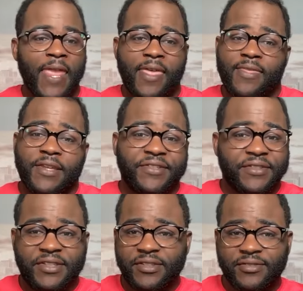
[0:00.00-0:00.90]
this
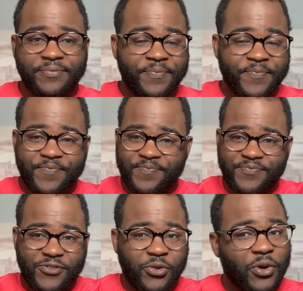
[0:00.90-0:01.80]
is his
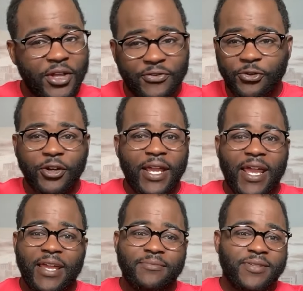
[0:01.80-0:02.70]
24
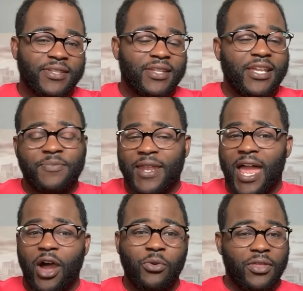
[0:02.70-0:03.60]
games. He's been
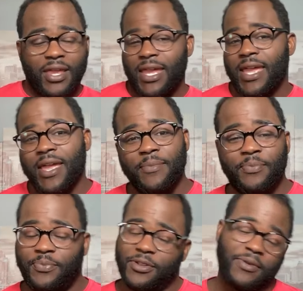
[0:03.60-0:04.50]
out with a
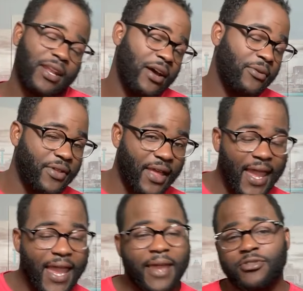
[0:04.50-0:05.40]
hip, he's been out with a
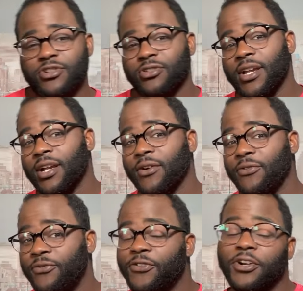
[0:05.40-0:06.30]
hamstring, a
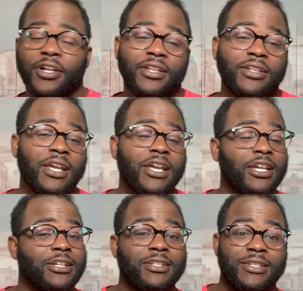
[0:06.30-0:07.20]
foot,
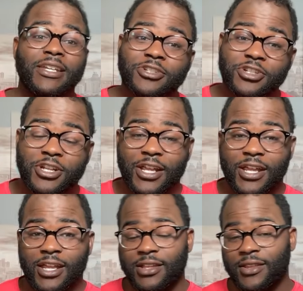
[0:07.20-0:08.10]

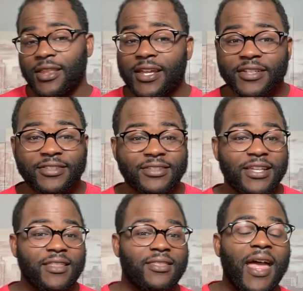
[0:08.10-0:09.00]
conditioning, this
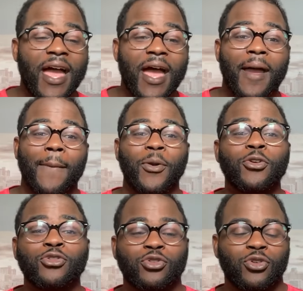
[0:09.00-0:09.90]
and that,
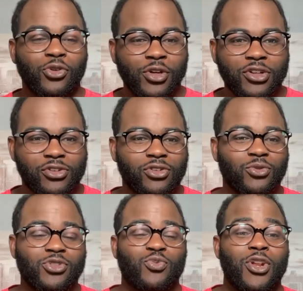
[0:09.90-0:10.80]
personal reasons,
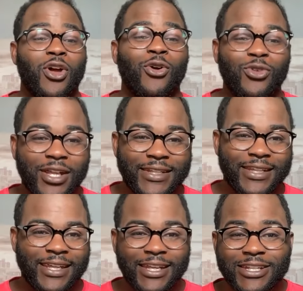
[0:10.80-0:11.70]
which we don't need to
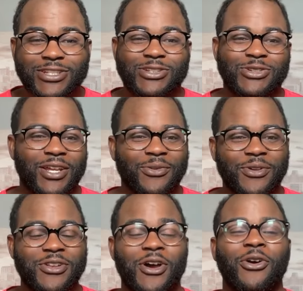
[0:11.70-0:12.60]
get into, that we
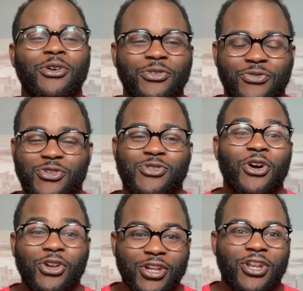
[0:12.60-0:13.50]
know, if you know,
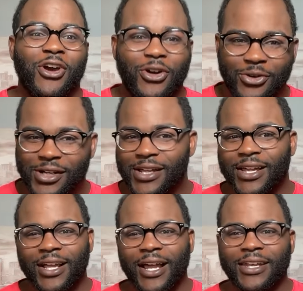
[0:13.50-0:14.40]
you know,
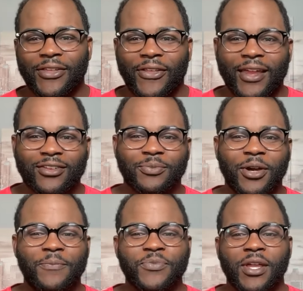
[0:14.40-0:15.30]
kind of things.
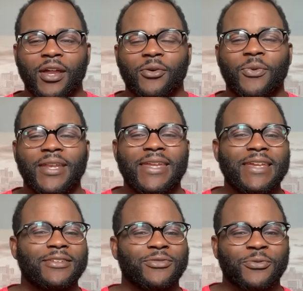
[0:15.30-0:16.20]
But when he
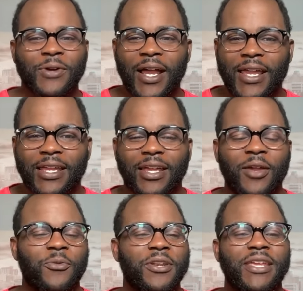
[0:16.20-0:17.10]
is right
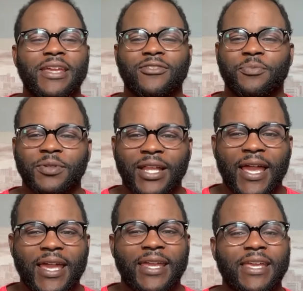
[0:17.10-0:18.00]
and when he is
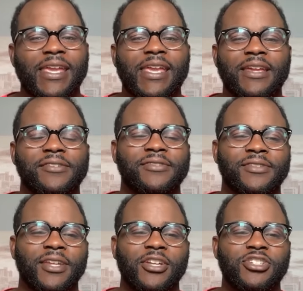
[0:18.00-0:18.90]
playing, he is
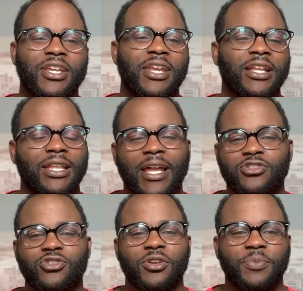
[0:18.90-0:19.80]
such an
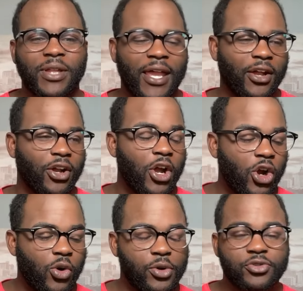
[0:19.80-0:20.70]
electric player
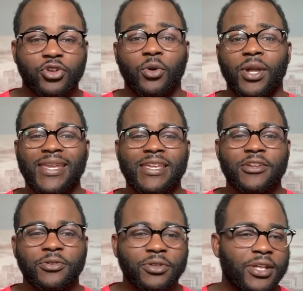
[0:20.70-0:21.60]
who is so
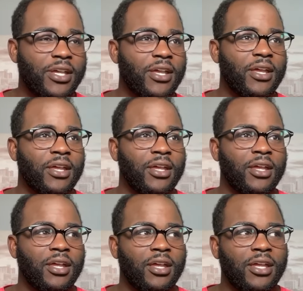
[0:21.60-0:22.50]

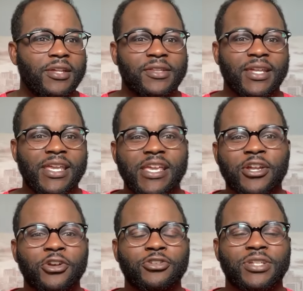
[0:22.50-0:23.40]
he's
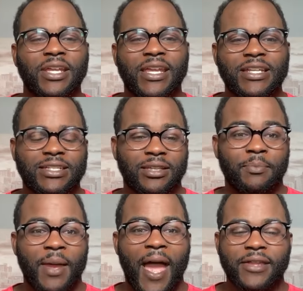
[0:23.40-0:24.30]
eager to get to the
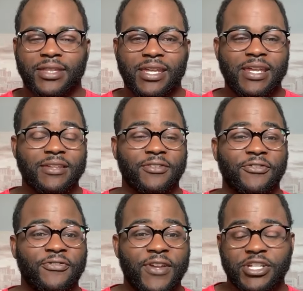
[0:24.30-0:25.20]
basket. He's
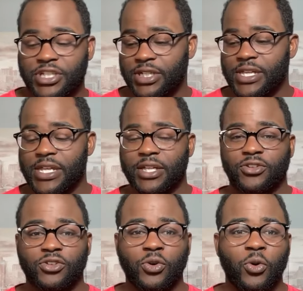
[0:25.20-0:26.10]
efficient. He can
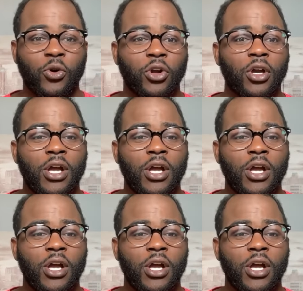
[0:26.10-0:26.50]
score.